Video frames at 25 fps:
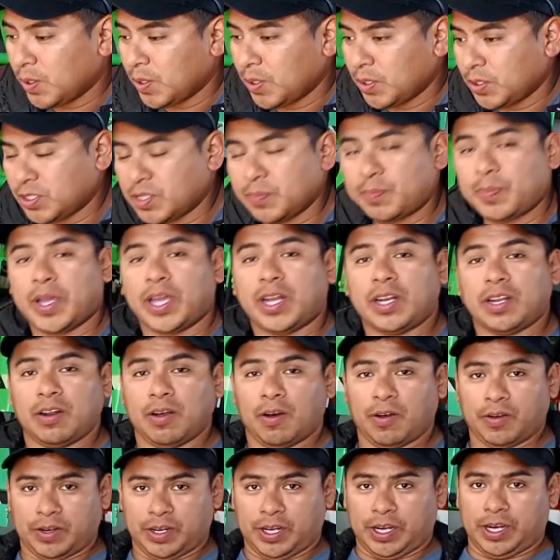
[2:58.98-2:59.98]
depending
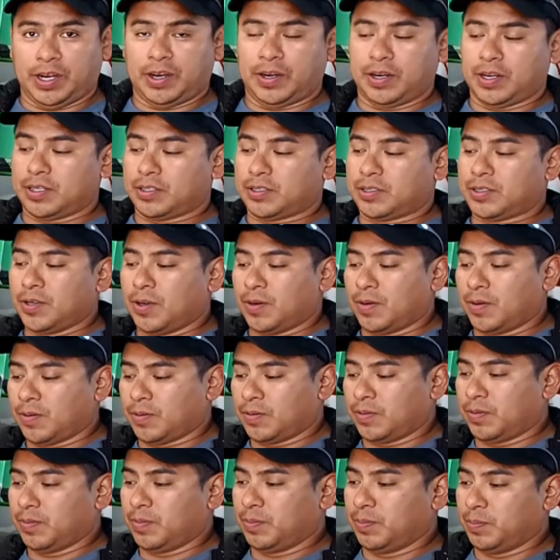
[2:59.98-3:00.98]
on the area.
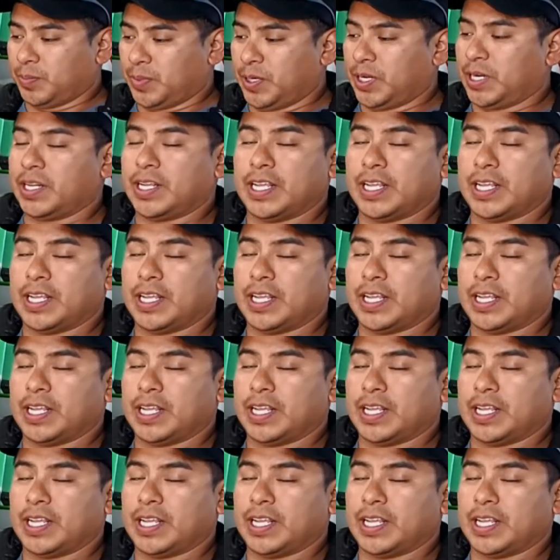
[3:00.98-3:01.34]
So, but